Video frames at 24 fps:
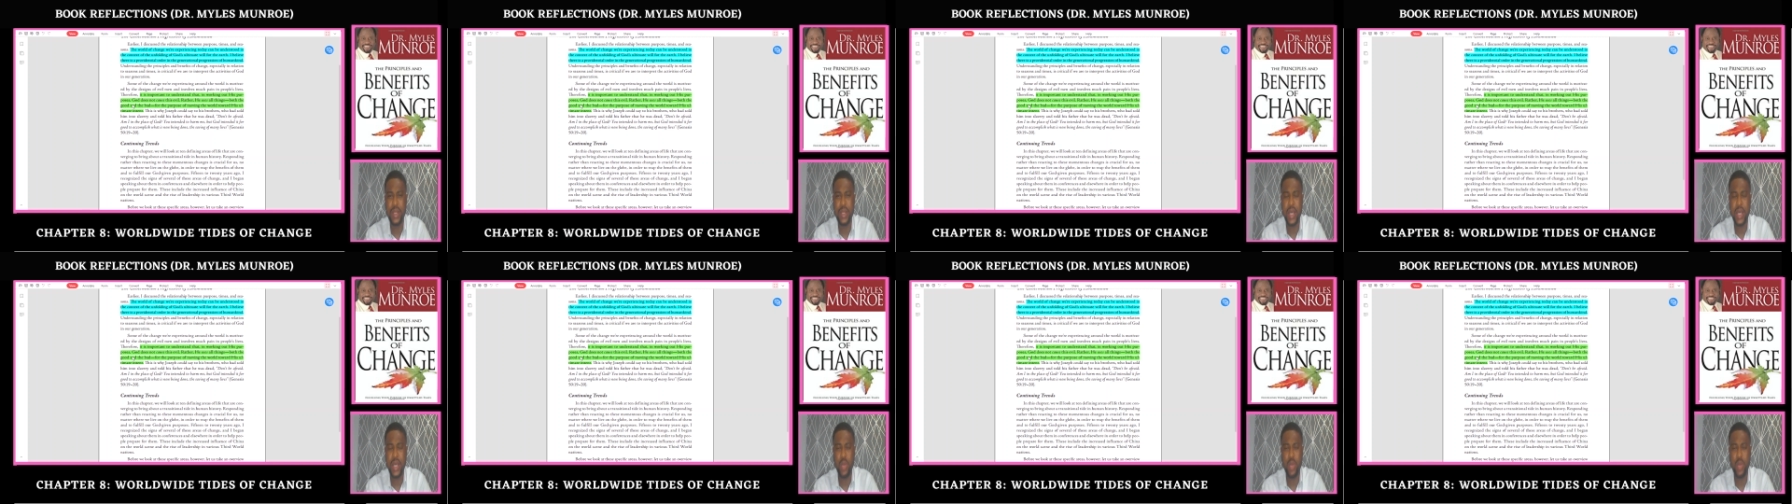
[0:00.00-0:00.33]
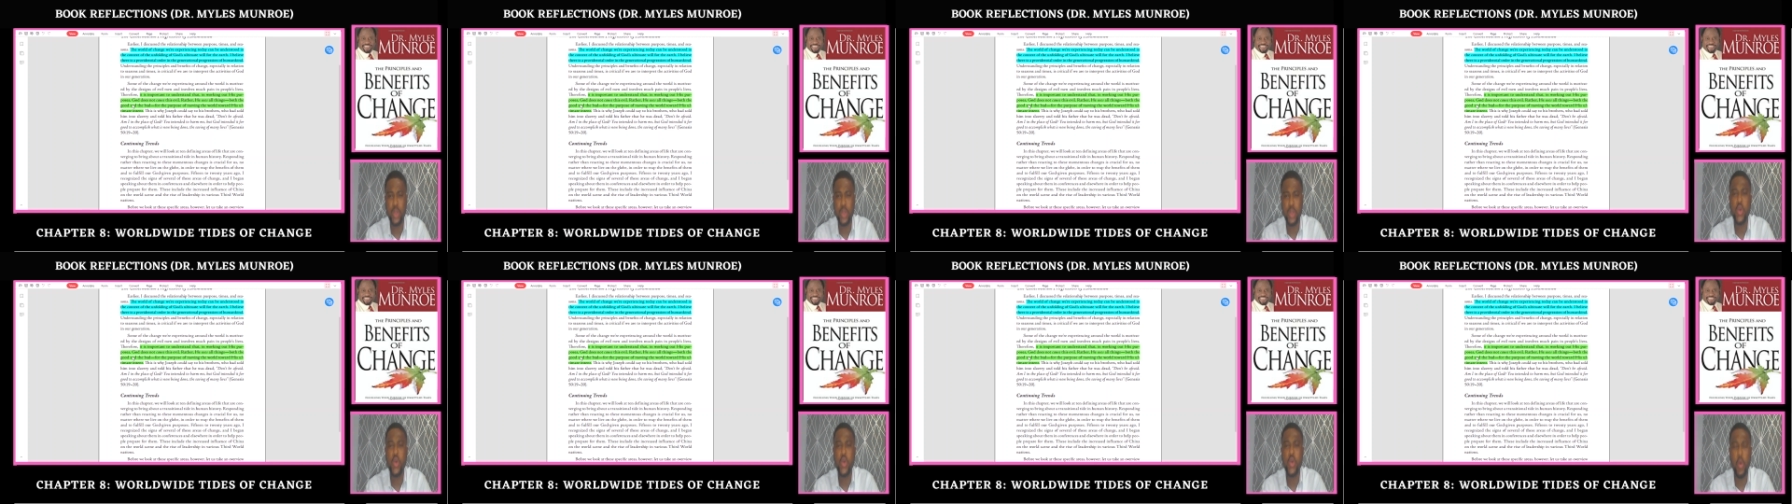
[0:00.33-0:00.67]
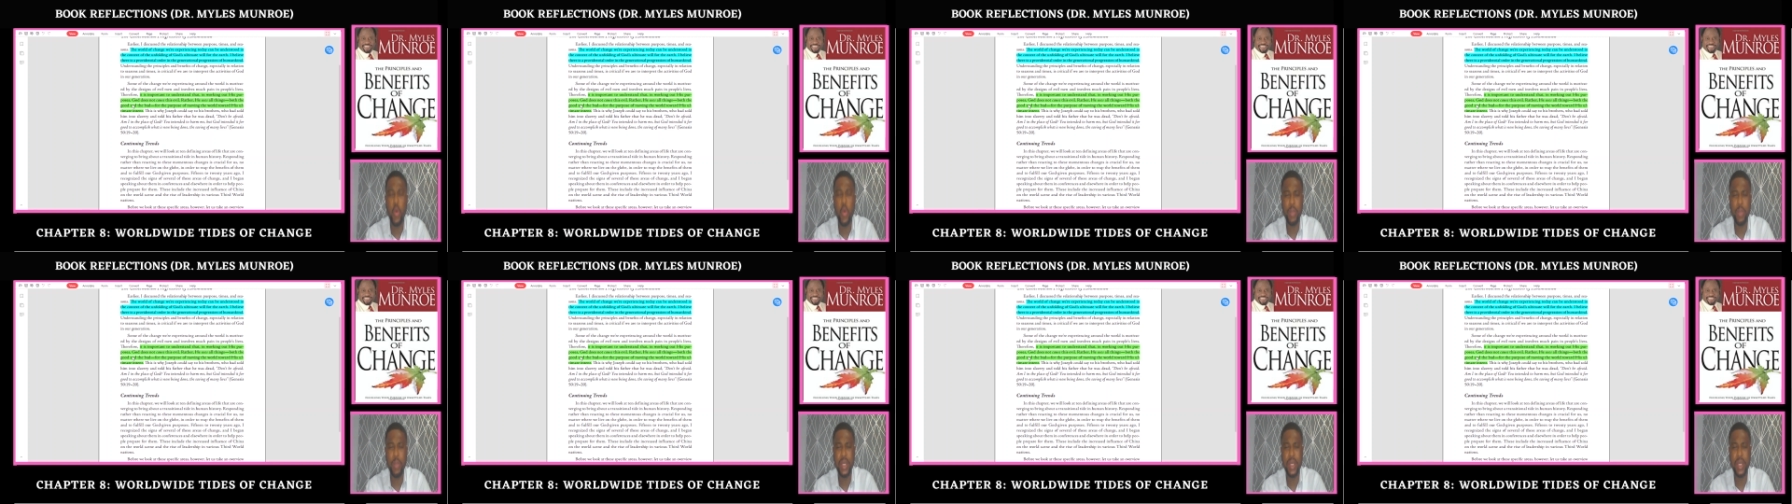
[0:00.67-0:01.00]
and was
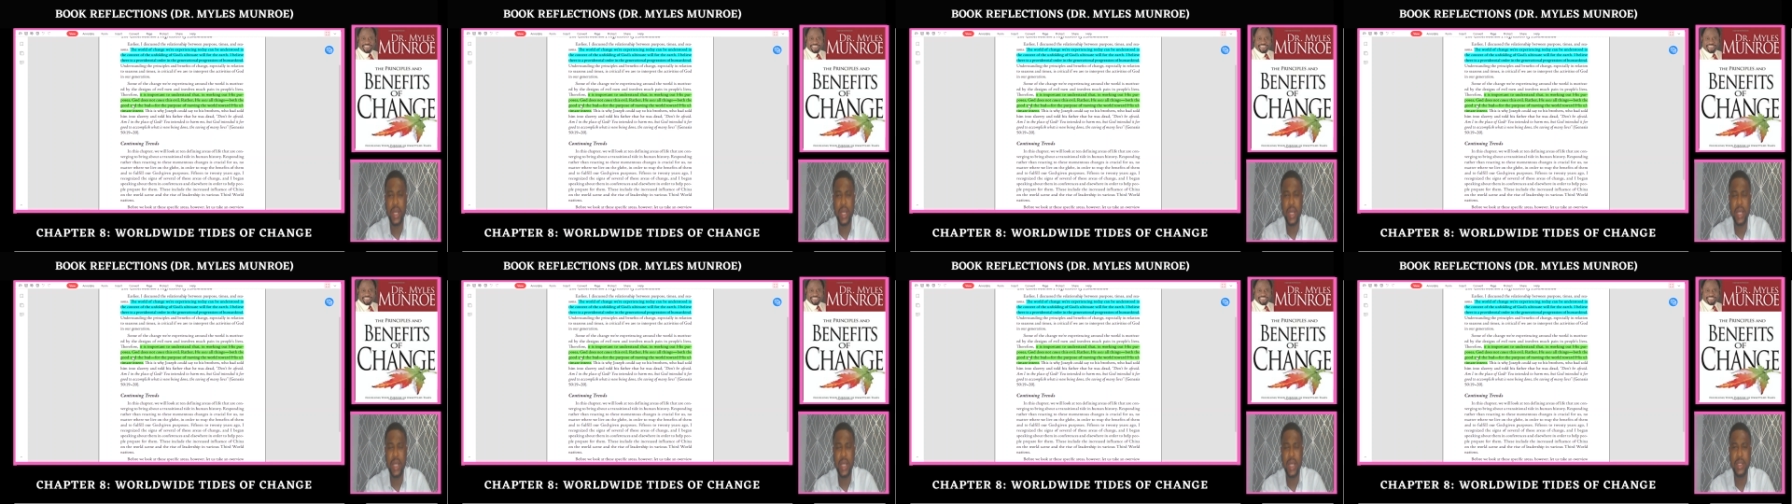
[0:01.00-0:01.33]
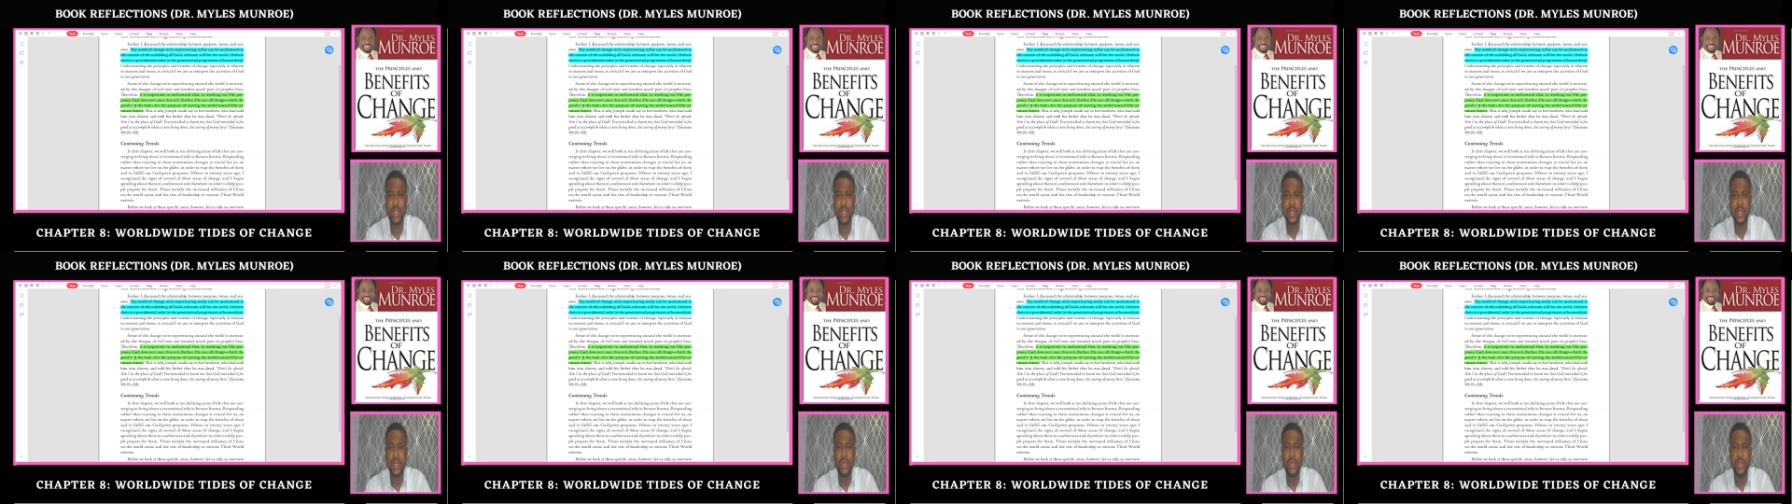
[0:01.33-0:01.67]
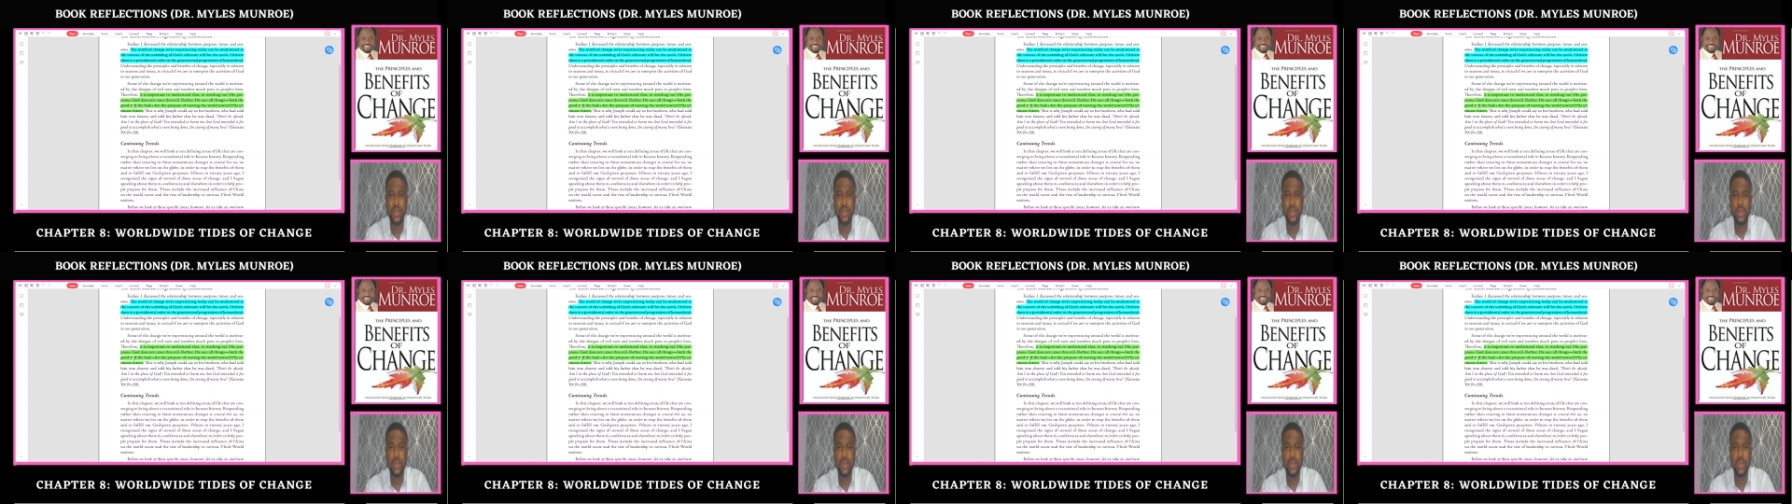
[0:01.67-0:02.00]
hoping that,
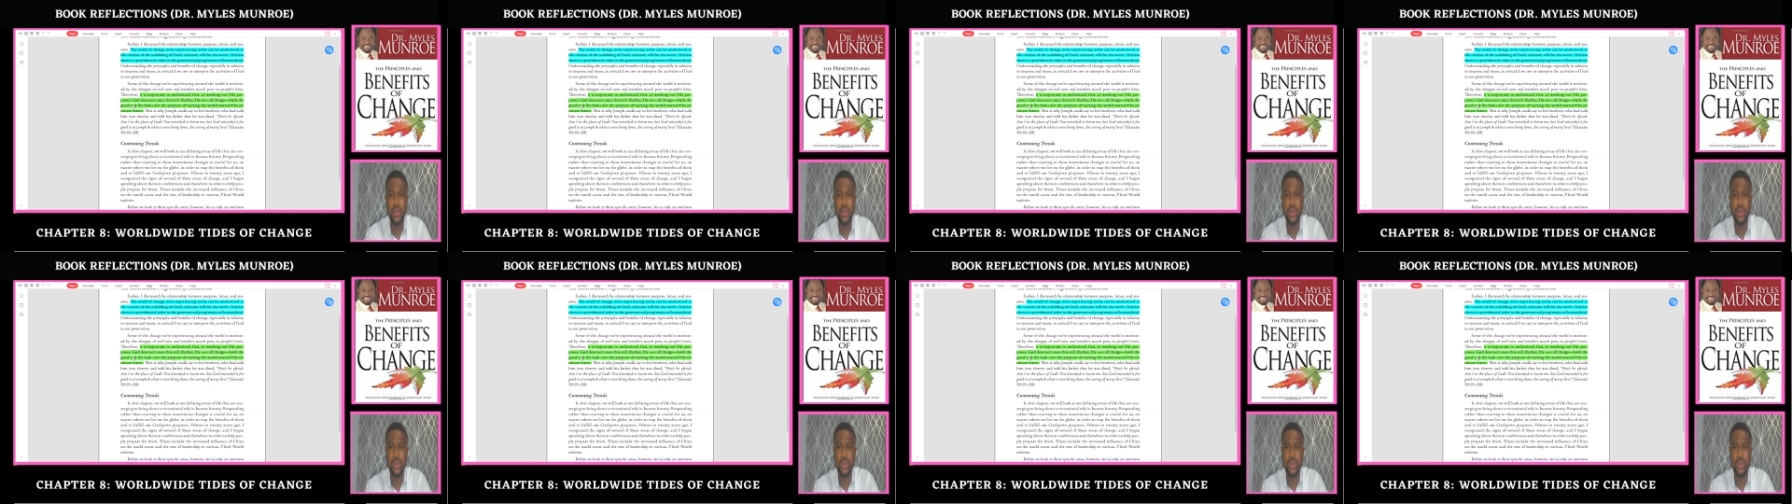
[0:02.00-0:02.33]
you know,